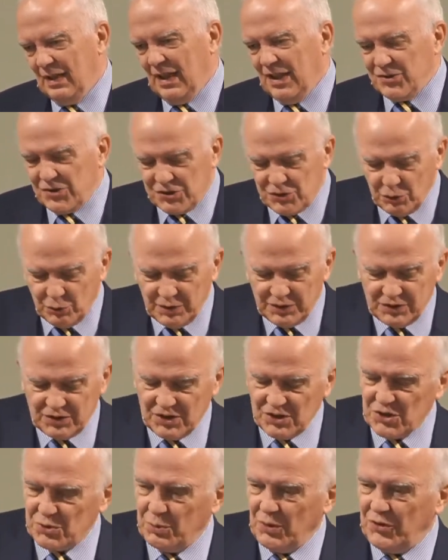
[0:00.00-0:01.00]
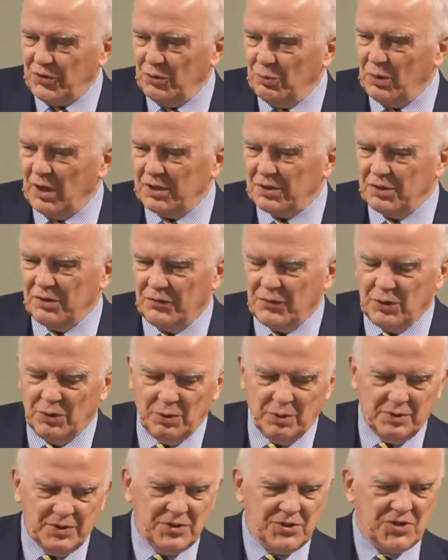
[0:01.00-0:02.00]
And so it is with the work of the
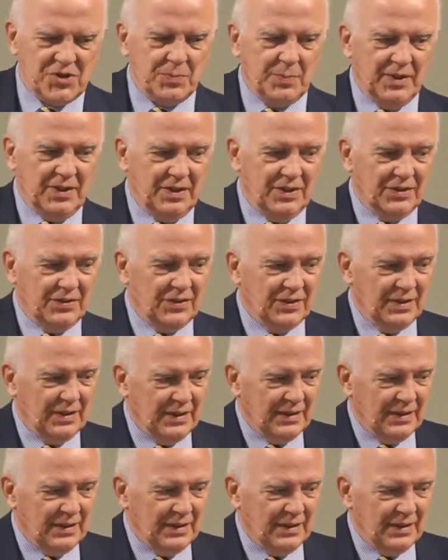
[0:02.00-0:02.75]
Holy Spirit.